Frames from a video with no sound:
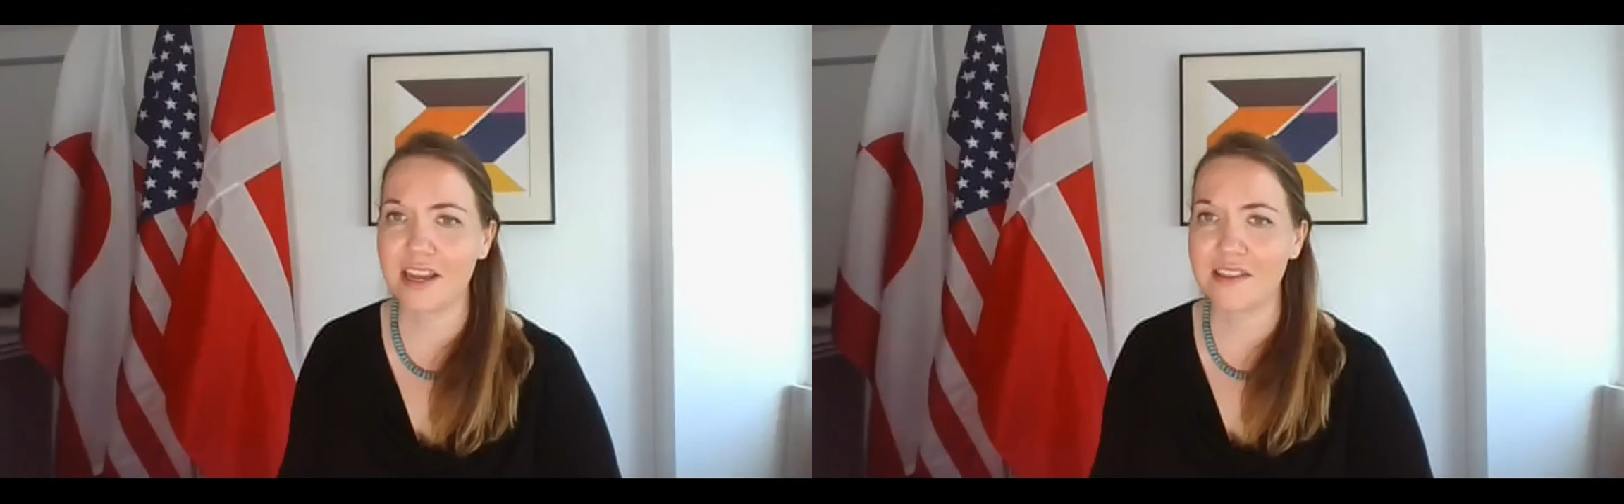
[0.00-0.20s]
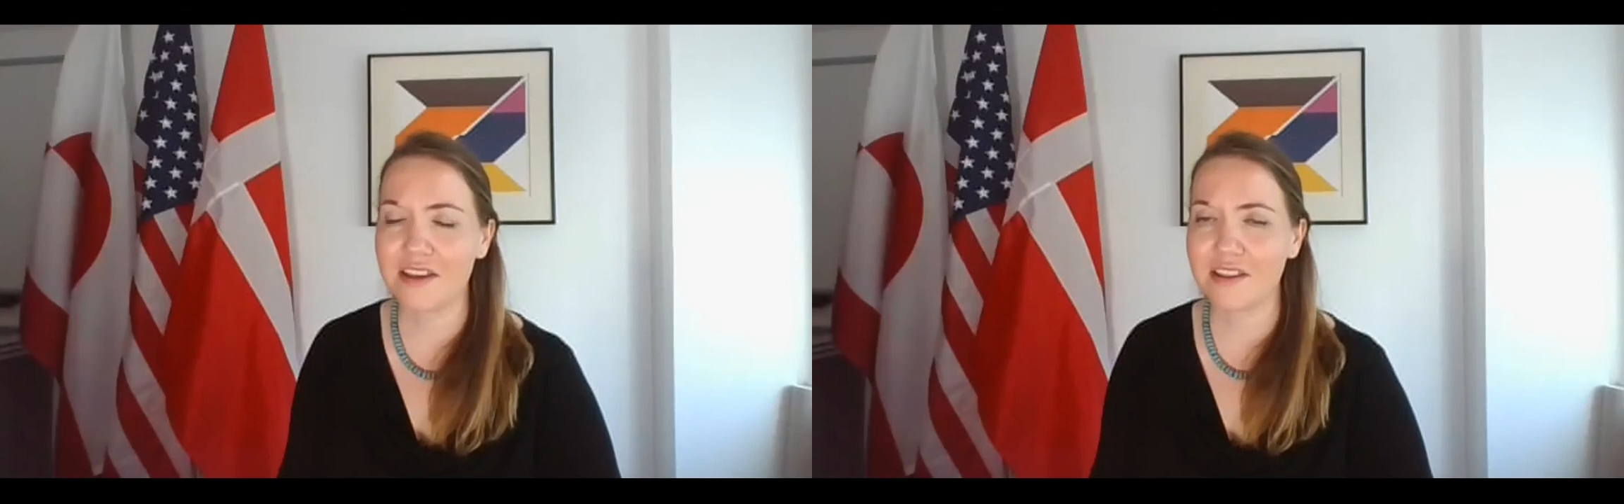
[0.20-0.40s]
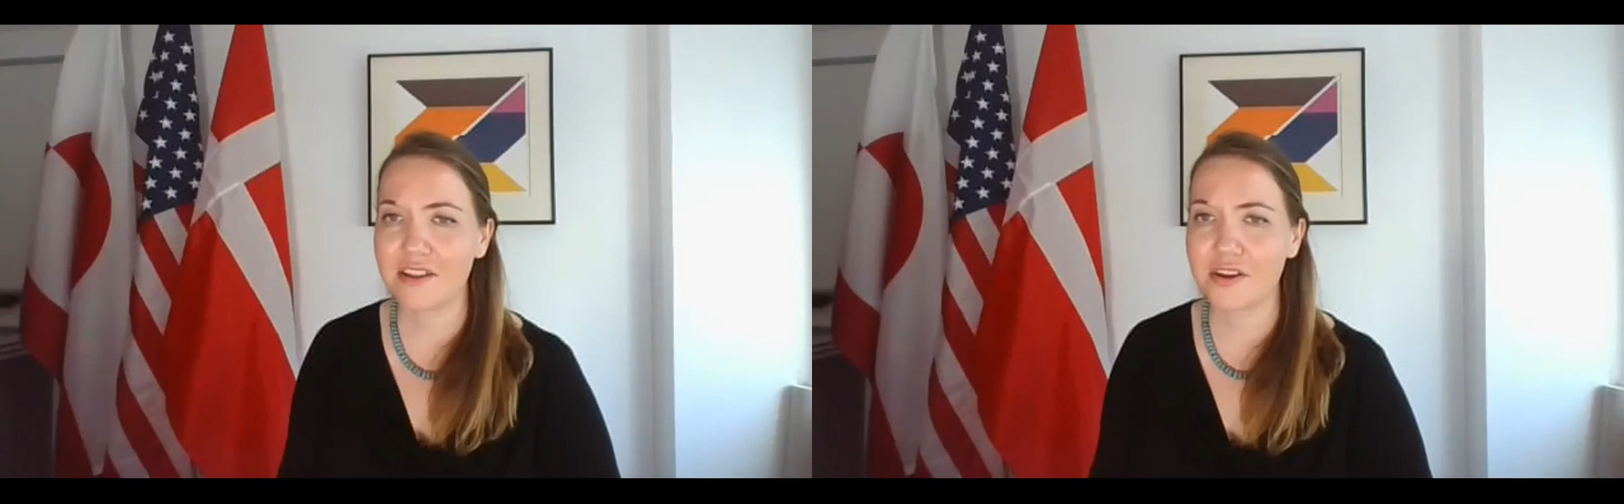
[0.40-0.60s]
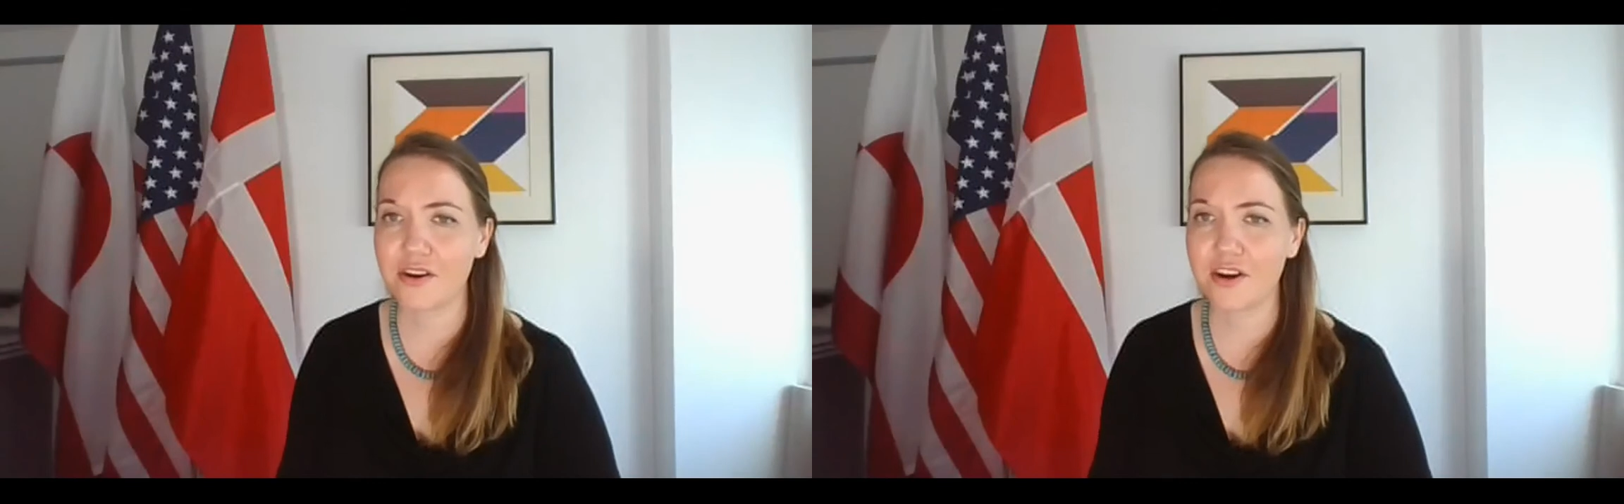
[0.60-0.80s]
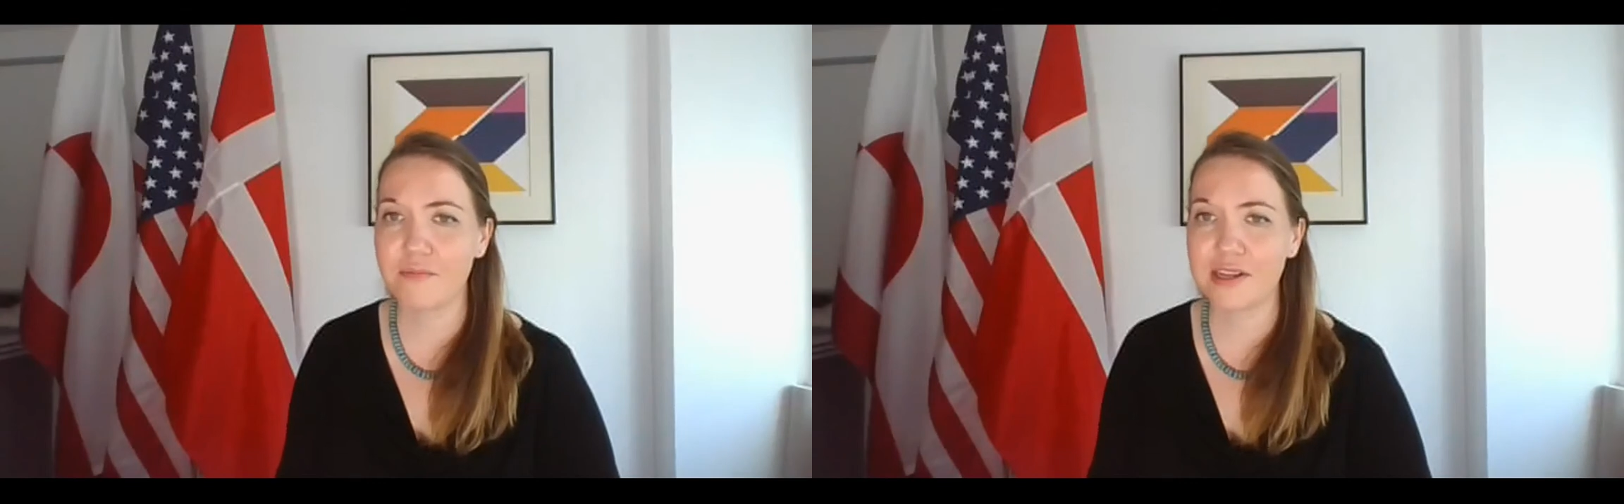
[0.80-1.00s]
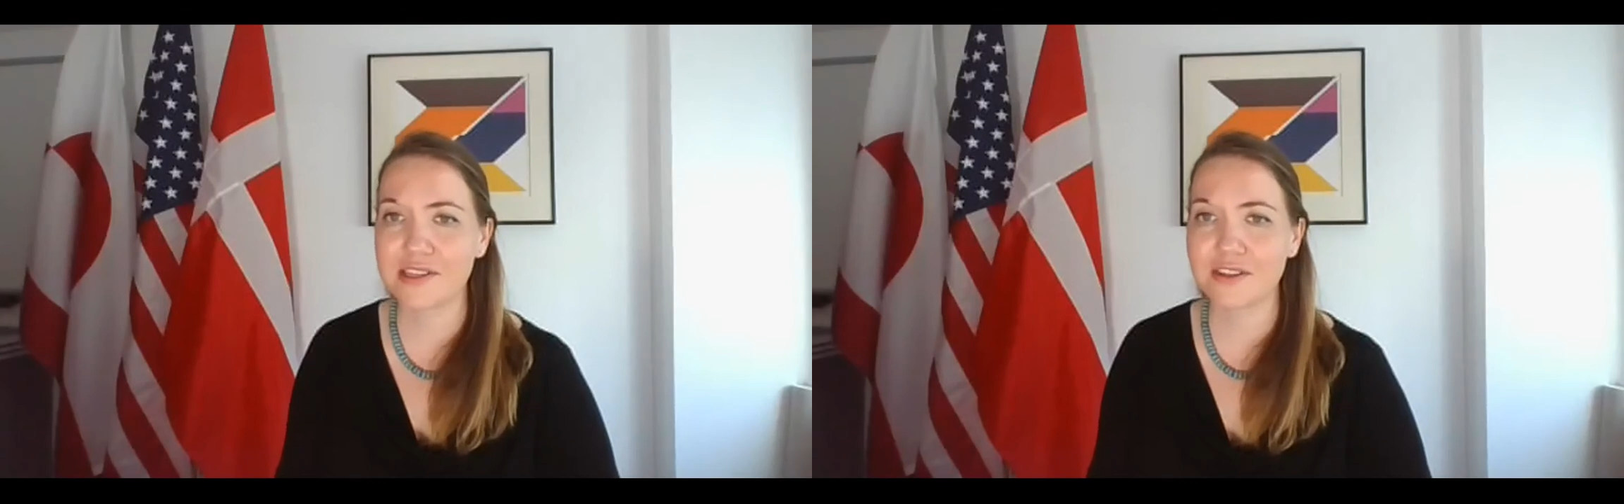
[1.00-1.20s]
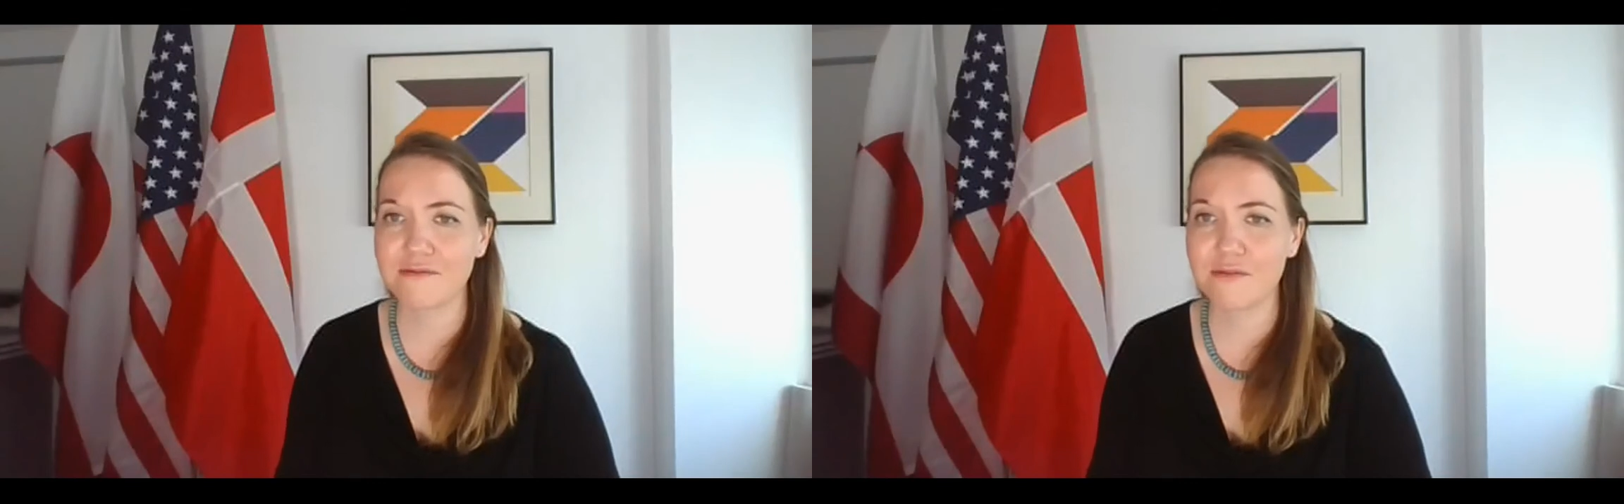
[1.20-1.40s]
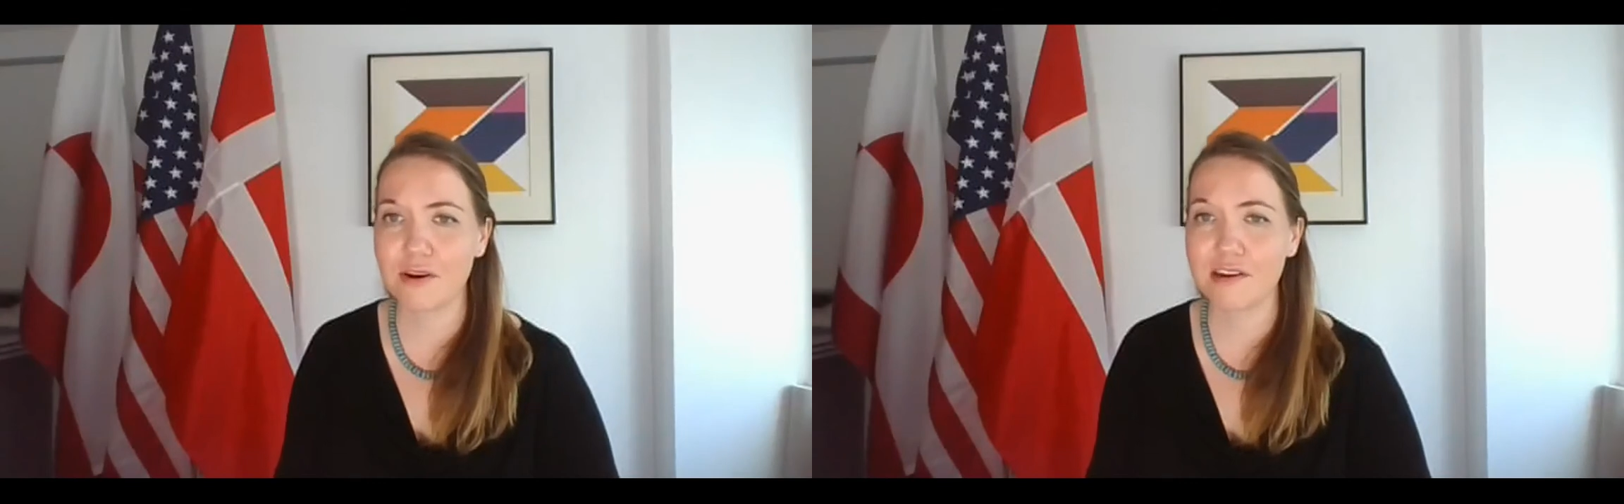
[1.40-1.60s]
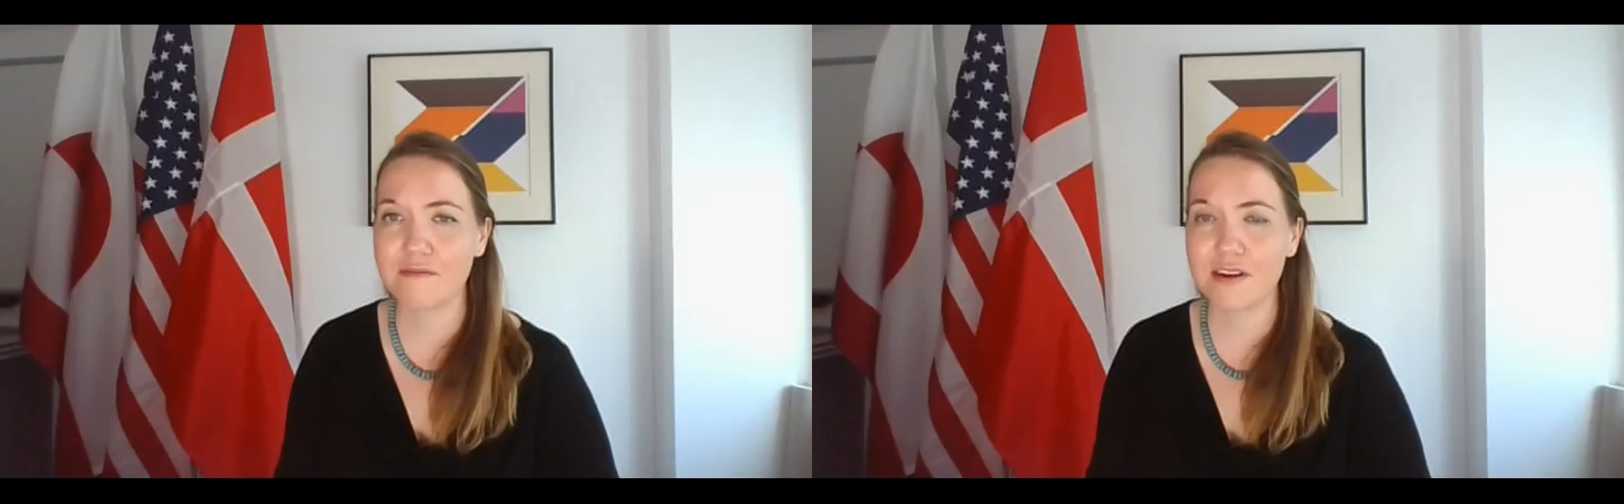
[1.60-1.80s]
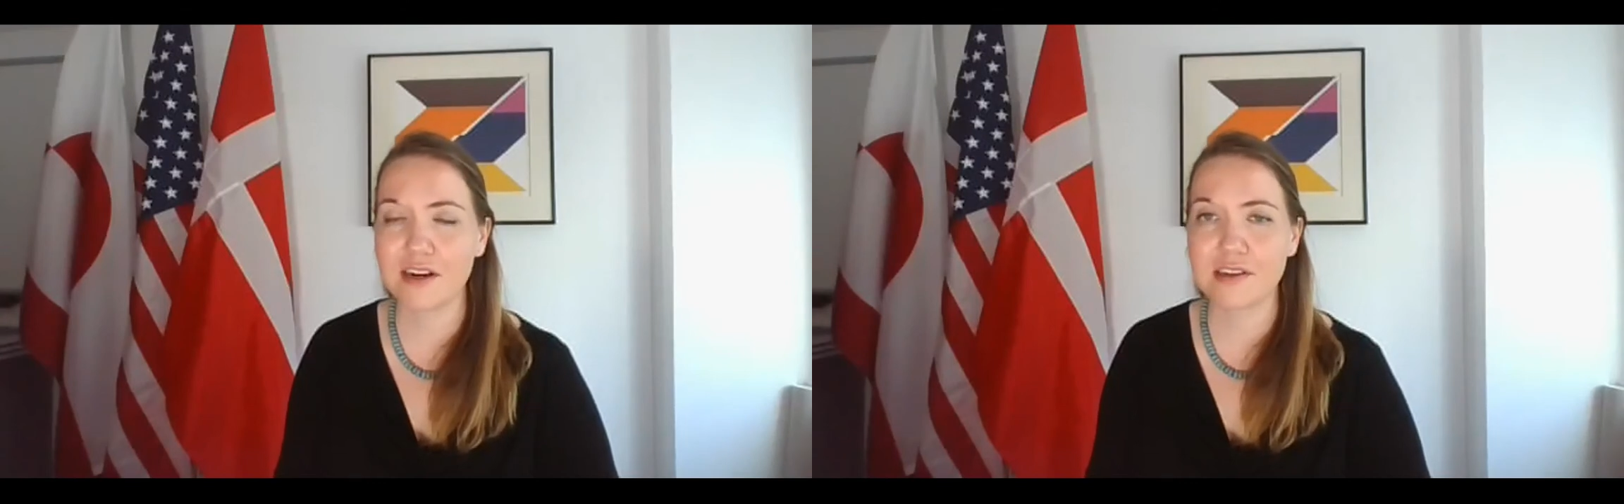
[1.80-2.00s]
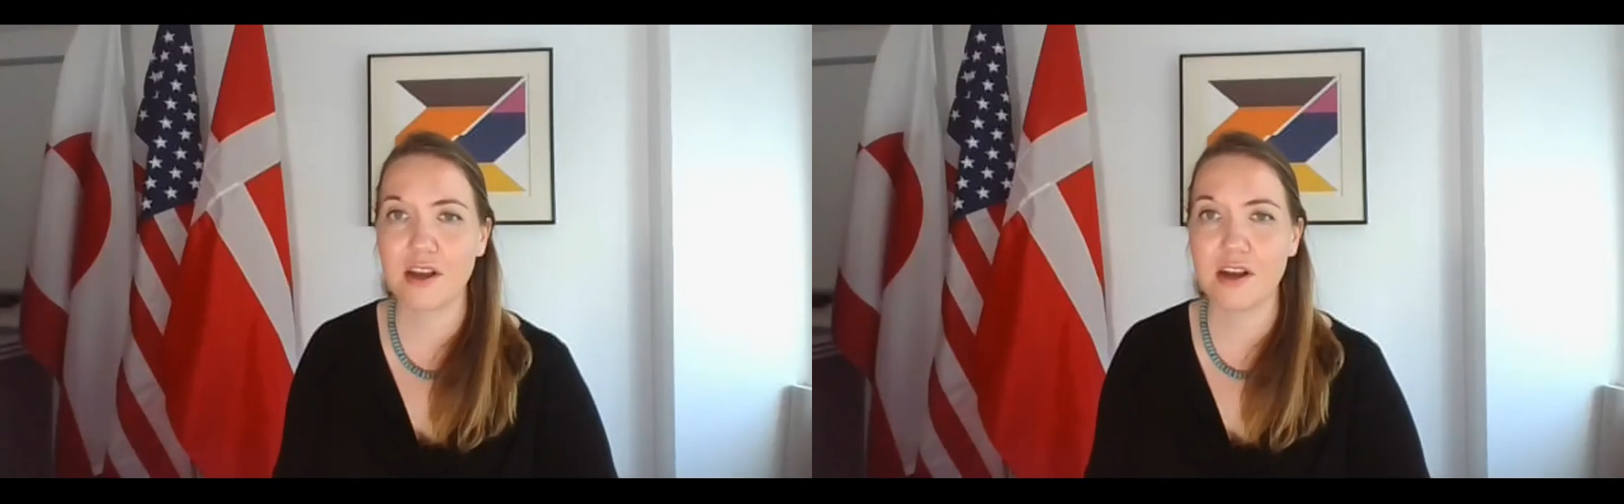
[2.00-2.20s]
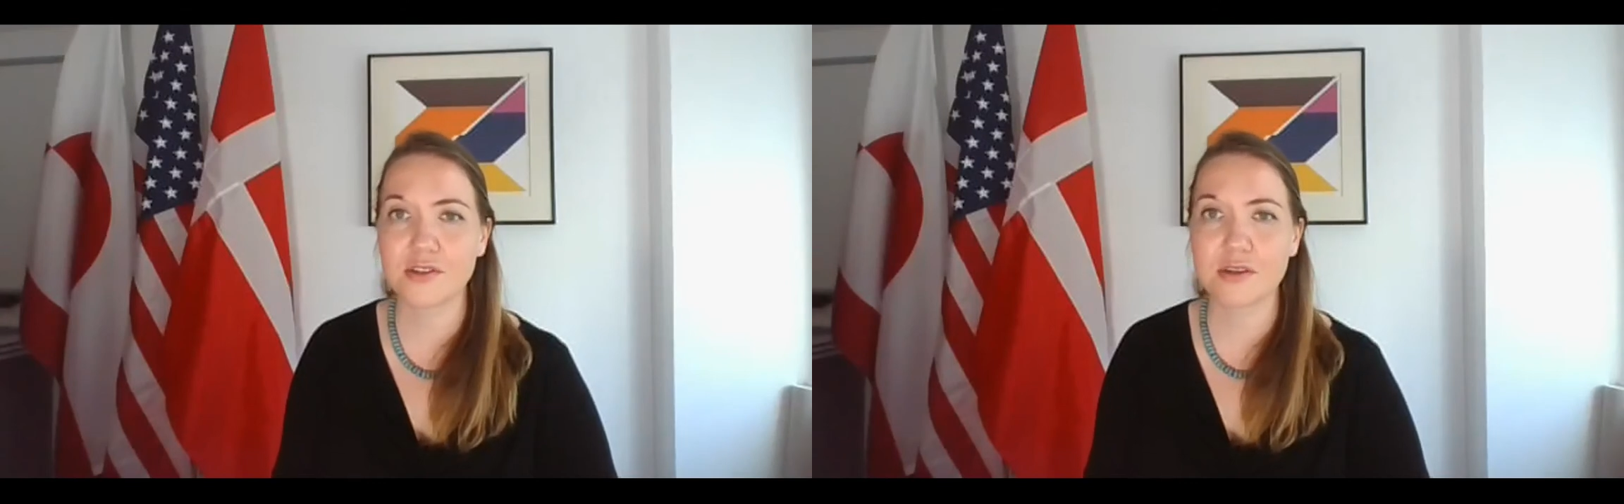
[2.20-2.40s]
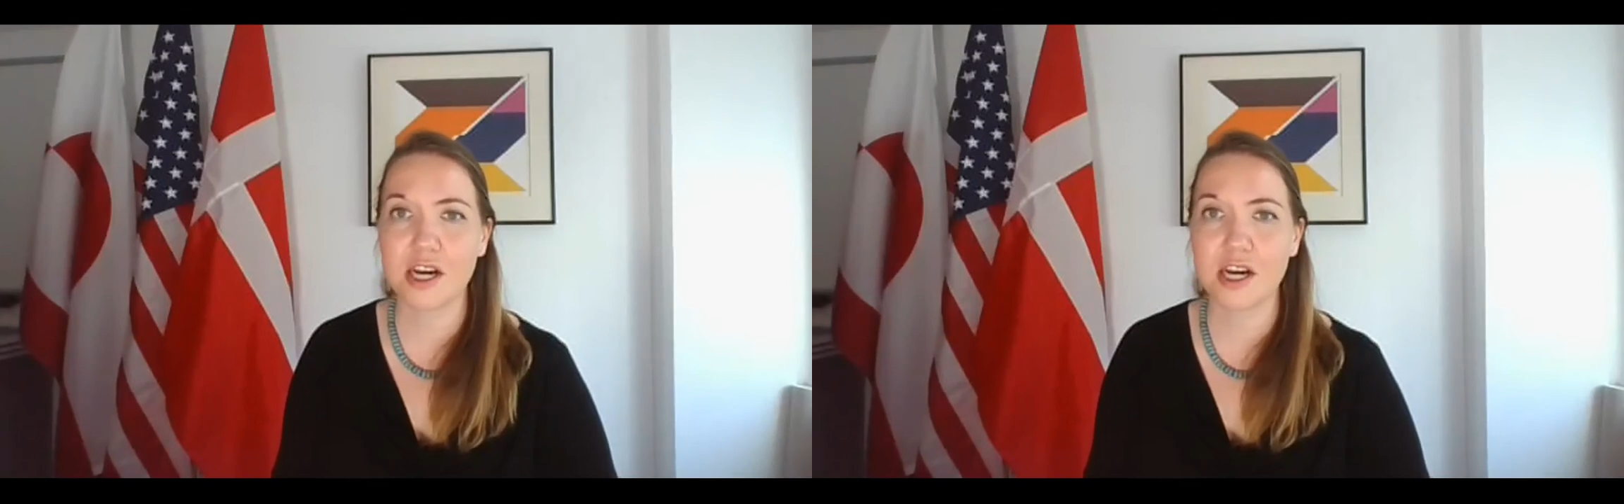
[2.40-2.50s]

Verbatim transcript: I think the current Minister of Foreign Affairs also